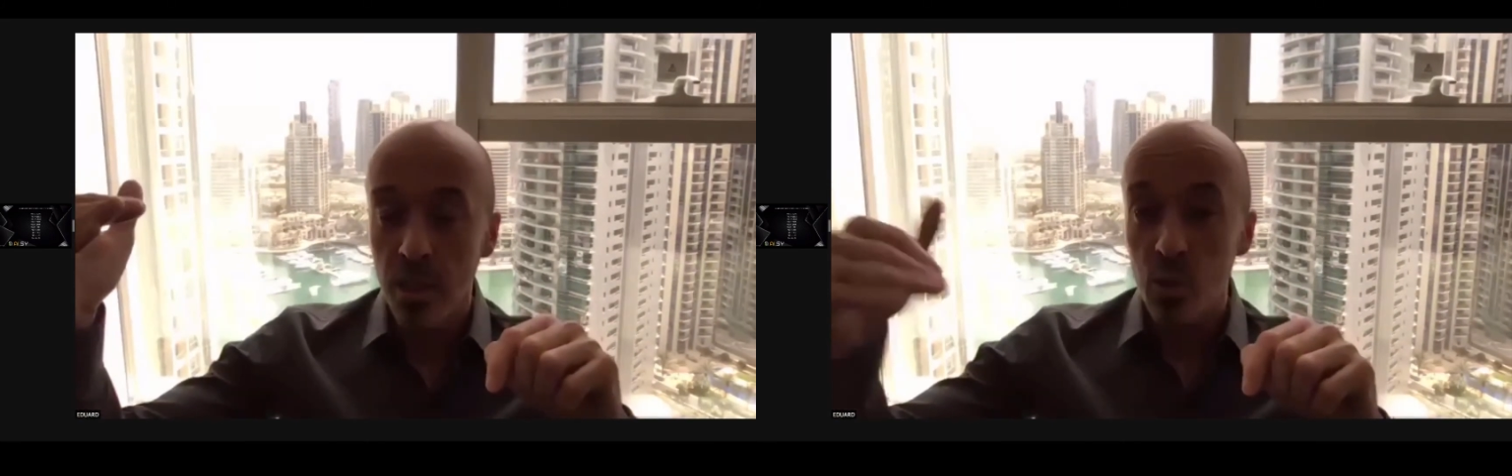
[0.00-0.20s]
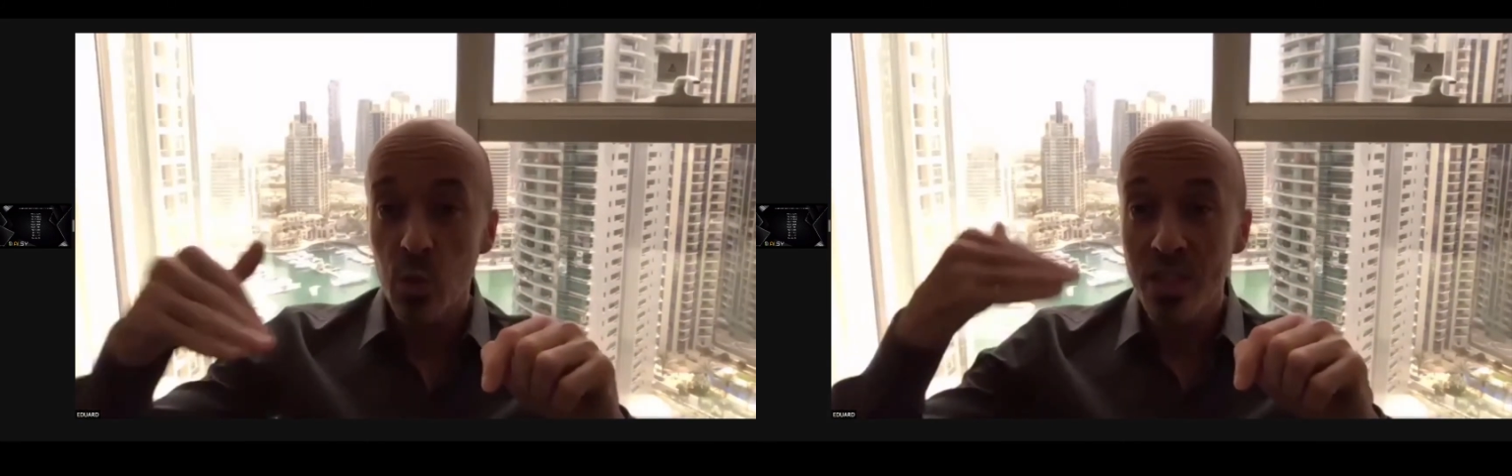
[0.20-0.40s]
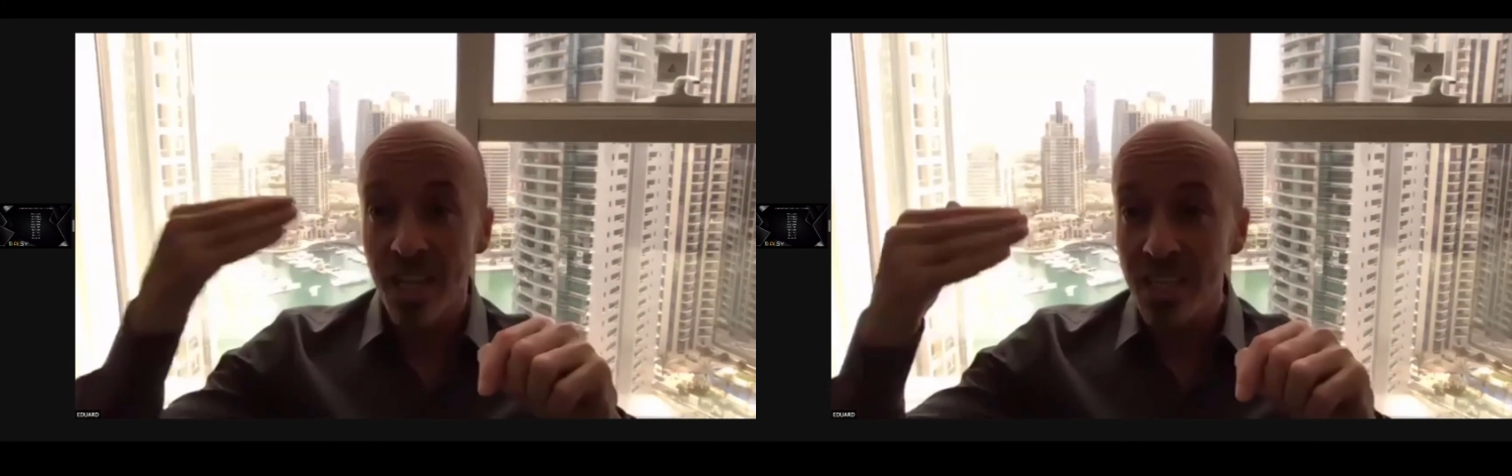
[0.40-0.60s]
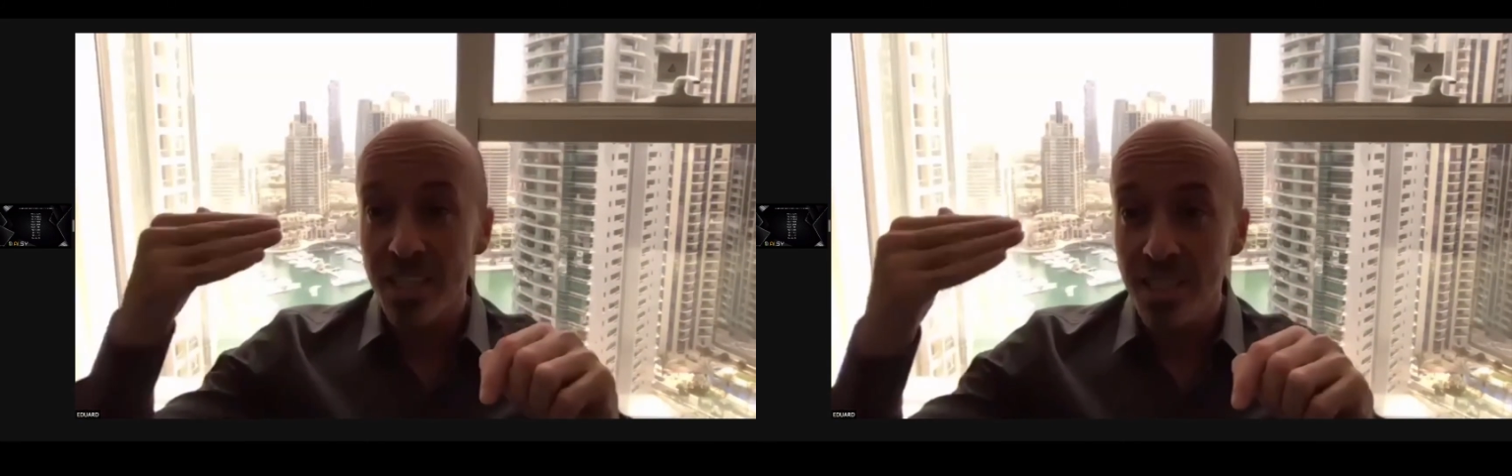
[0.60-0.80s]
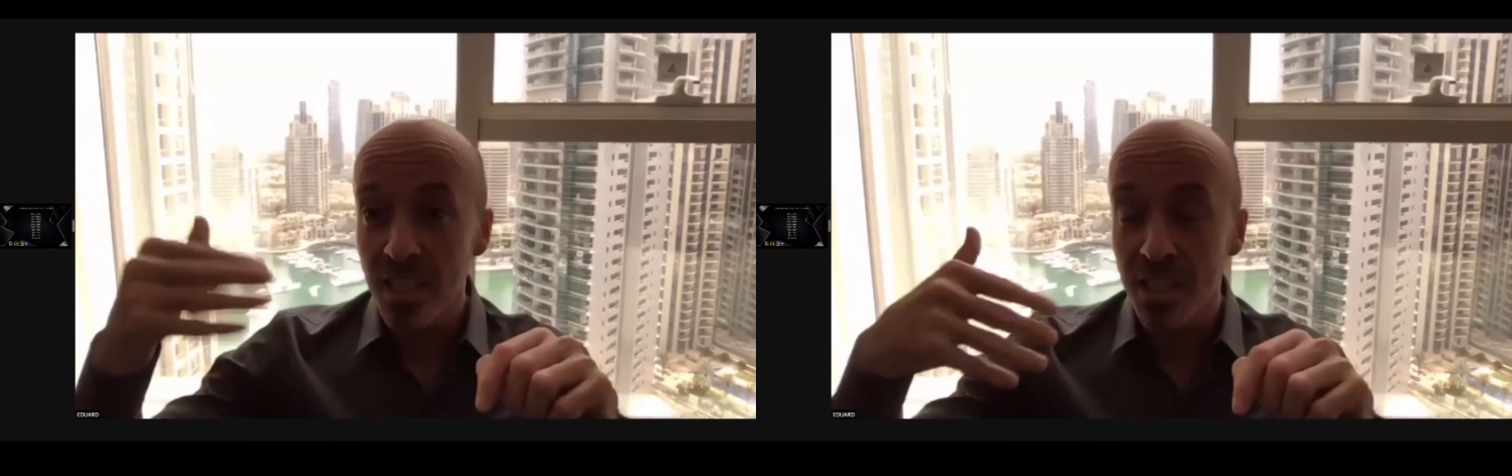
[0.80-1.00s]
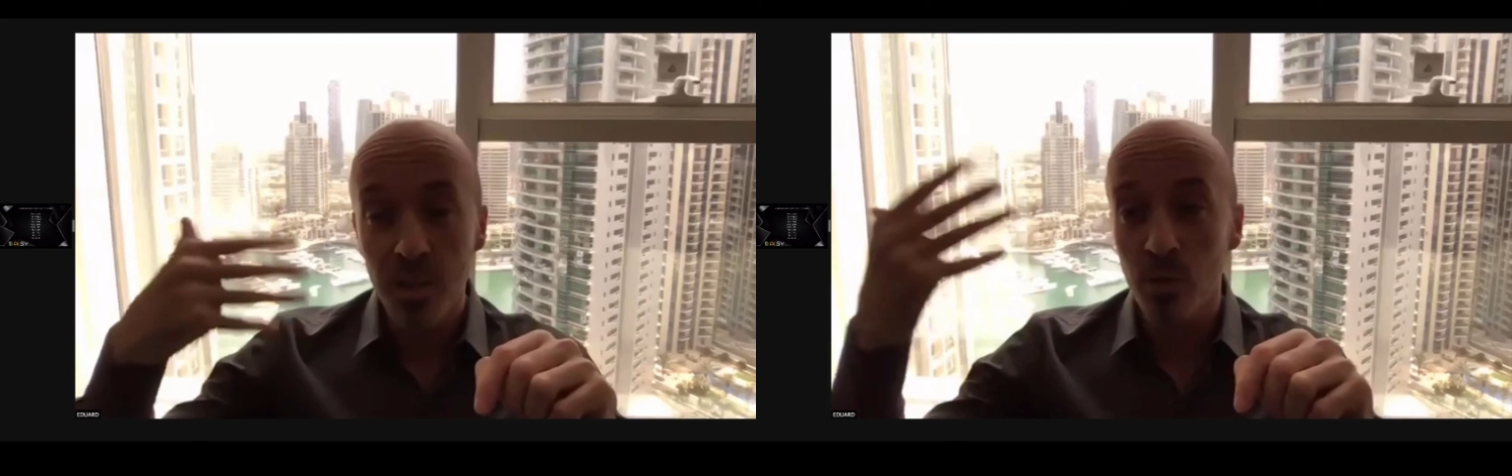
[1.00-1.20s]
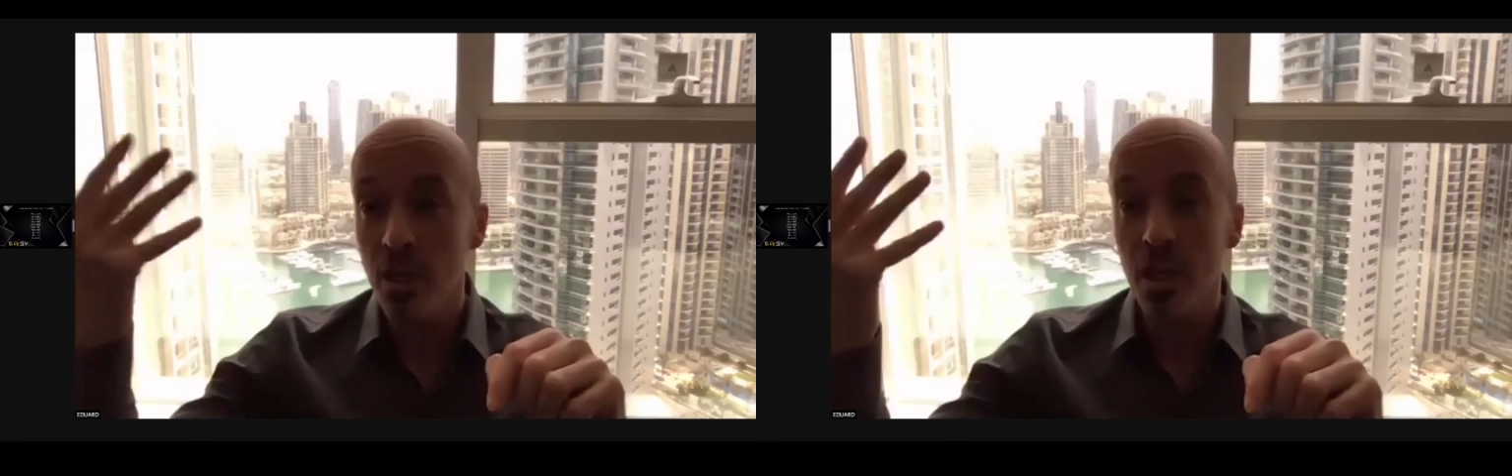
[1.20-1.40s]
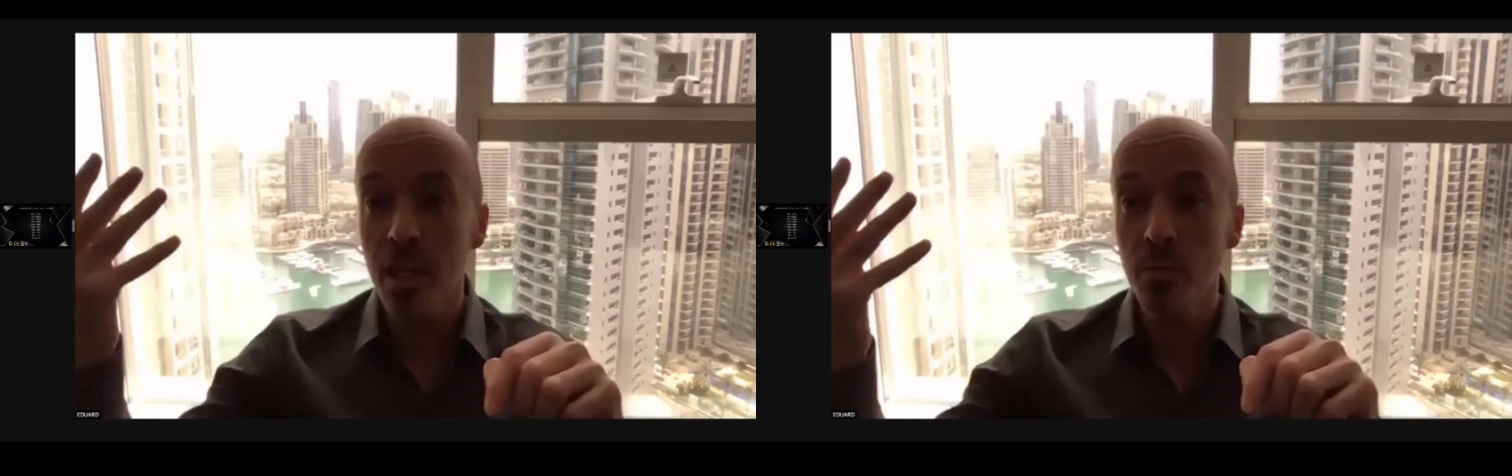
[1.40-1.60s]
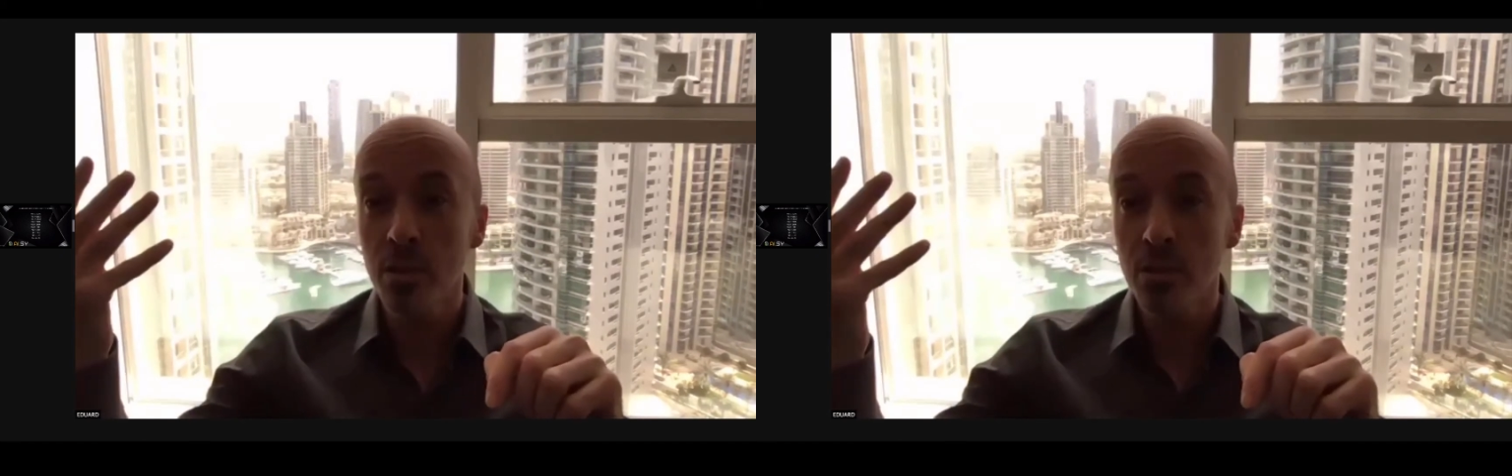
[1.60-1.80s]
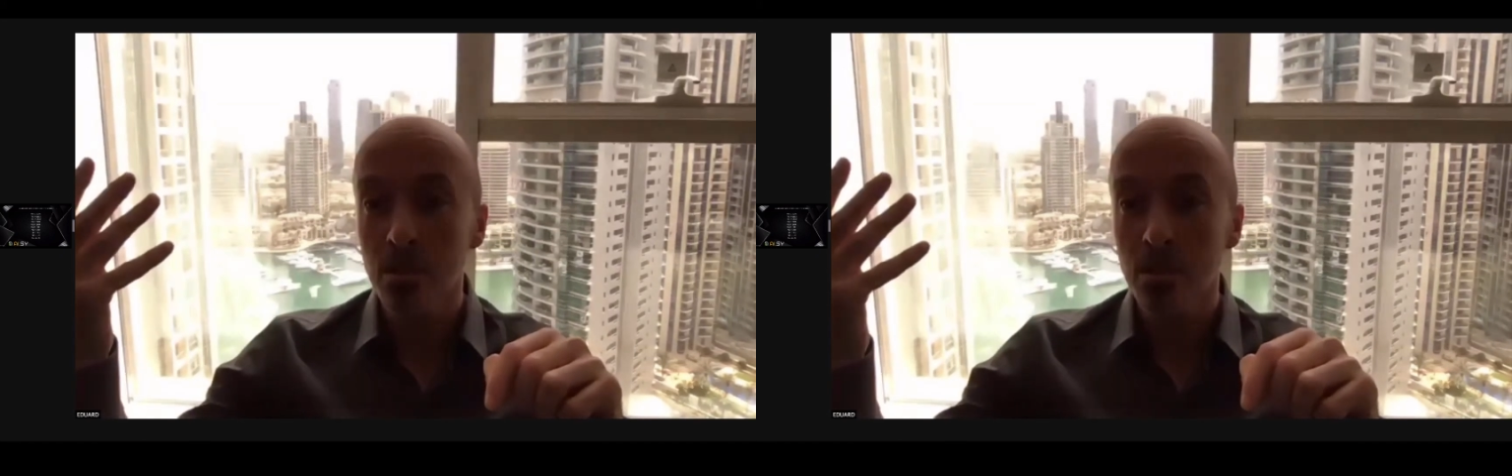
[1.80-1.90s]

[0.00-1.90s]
to second tier. They were not able to